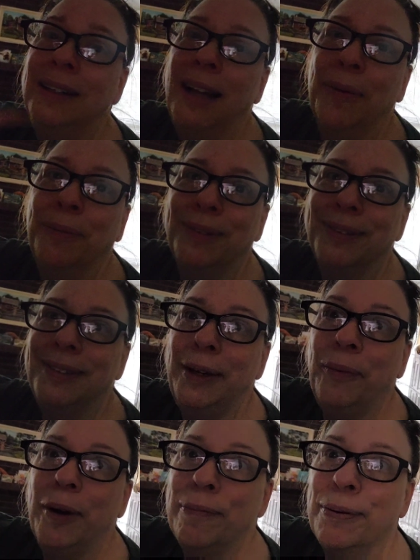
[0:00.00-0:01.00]
and we'll see
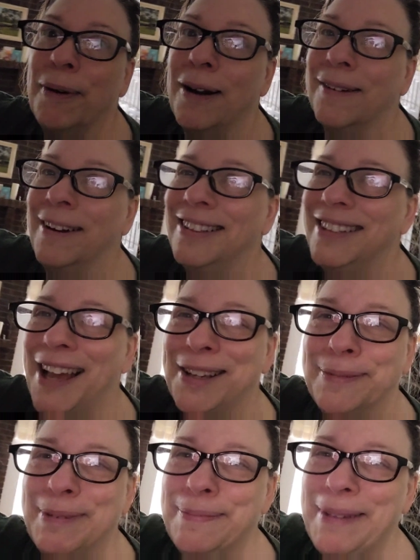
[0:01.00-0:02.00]
what progress
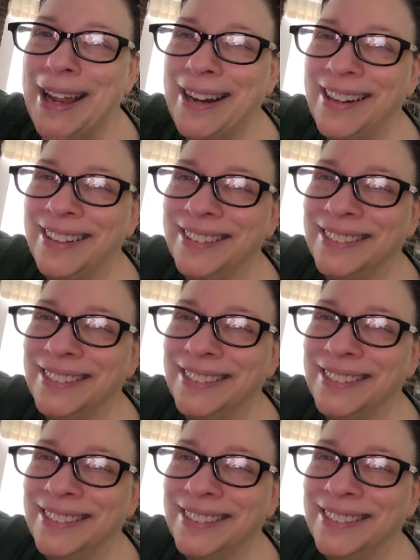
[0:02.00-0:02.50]
has been made.